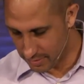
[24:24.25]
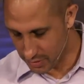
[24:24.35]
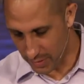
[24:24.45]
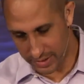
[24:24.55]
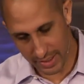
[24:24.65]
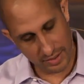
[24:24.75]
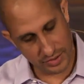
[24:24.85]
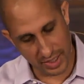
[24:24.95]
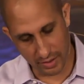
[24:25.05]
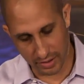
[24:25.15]
So Isaiah is
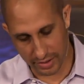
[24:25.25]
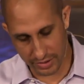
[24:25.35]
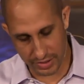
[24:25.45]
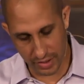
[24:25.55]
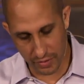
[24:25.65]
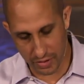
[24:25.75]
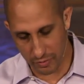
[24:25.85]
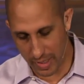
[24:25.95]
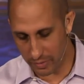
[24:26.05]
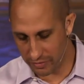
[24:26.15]
saying, look, this deal that you
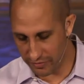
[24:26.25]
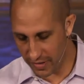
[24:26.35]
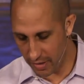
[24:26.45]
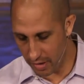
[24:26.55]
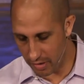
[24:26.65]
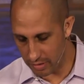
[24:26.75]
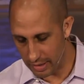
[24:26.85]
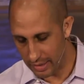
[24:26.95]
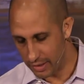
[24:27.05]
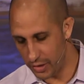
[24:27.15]
made with Pharaoh,
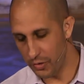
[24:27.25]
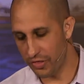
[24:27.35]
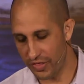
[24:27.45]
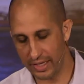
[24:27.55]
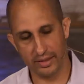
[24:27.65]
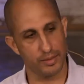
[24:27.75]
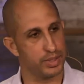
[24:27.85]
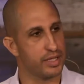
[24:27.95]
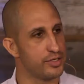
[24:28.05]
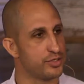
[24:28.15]
you think that
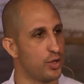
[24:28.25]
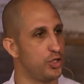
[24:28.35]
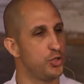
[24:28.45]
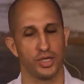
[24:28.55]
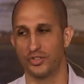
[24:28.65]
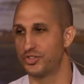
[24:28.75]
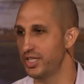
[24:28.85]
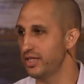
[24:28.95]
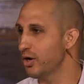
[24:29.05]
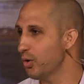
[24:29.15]
because you can
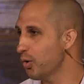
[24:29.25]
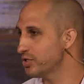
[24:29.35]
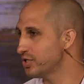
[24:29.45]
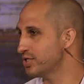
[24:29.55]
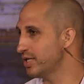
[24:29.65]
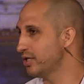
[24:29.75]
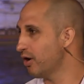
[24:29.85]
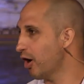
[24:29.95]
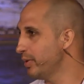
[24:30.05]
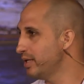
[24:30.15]
see their horses and their
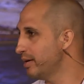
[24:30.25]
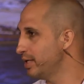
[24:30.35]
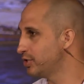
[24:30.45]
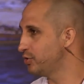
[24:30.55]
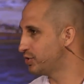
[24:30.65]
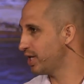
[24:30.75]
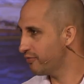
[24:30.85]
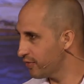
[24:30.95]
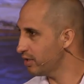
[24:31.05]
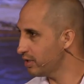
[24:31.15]
army, that makes you
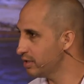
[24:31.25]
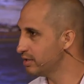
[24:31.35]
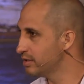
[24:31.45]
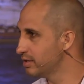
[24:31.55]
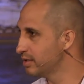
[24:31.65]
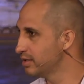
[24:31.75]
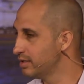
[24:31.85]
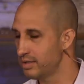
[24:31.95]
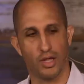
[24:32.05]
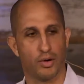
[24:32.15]
safer?
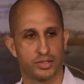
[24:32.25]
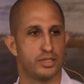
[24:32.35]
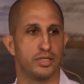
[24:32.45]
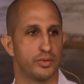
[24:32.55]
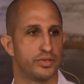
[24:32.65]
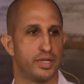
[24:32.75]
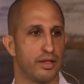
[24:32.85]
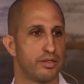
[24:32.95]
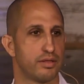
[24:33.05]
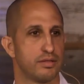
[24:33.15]
No, it's a deal with
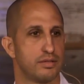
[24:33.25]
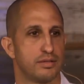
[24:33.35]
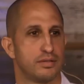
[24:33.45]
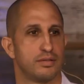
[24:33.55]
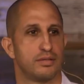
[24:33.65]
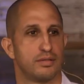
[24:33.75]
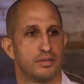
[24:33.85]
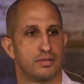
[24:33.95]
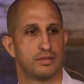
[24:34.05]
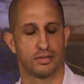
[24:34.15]
death.
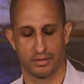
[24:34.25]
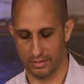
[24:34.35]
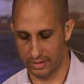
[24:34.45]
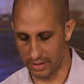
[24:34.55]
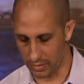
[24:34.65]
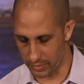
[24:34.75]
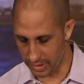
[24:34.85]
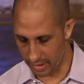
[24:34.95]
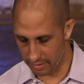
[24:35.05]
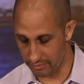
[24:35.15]
It's a deal with
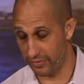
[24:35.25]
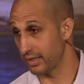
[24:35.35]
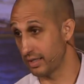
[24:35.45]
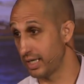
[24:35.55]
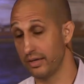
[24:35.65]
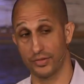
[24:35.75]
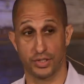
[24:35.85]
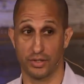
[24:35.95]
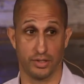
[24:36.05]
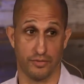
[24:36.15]
death. In fact, the king of
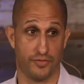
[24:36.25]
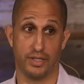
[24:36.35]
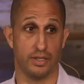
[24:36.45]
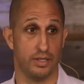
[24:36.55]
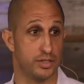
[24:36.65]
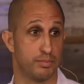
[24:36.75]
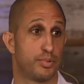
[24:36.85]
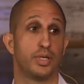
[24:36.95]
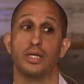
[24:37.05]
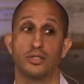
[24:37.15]
Assyria defeated Egypt
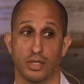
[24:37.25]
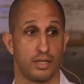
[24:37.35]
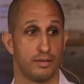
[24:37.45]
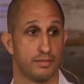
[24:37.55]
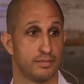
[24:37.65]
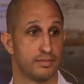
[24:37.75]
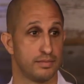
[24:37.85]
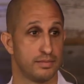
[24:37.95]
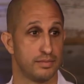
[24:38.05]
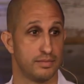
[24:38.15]
pretty easily.
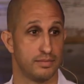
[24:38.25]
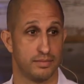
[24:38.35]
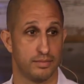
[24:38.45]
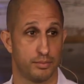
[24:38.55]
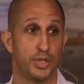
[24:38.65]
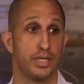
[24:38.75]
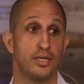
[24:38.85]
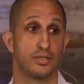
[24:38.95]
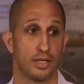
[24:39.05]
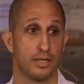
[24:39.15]
Pretty
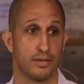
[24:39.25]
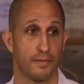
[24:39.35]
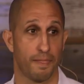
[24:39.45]
easily.